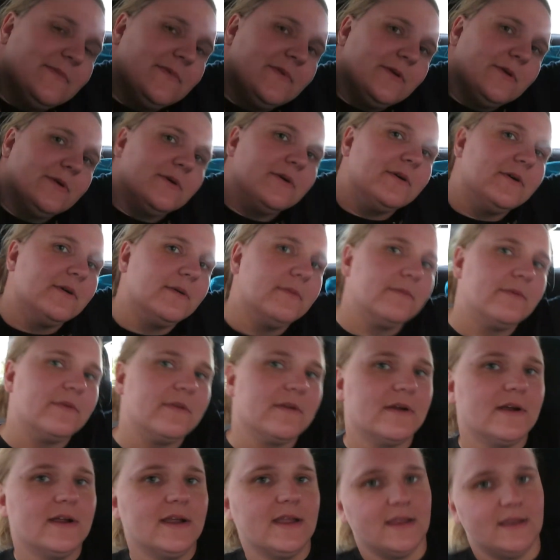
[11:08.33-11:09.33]
Oh, I'm
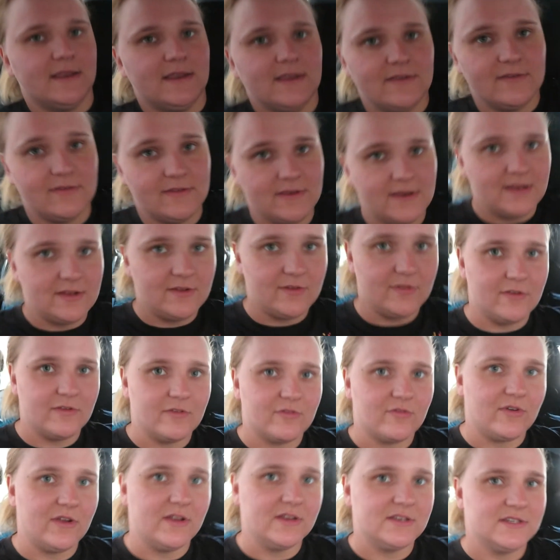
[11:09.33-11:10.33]
sorry. Just needed to
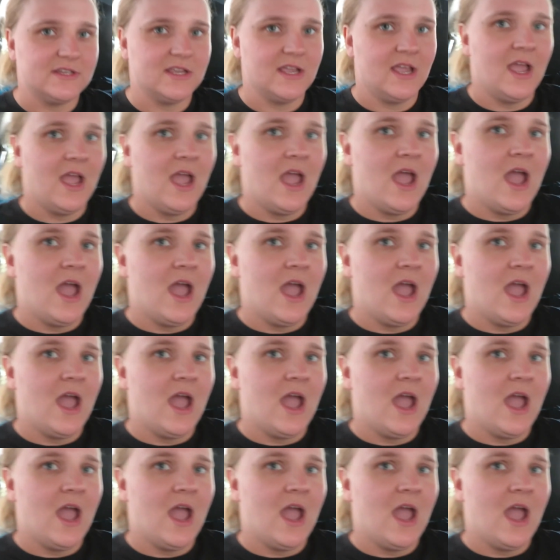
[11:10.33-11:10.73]
stretch.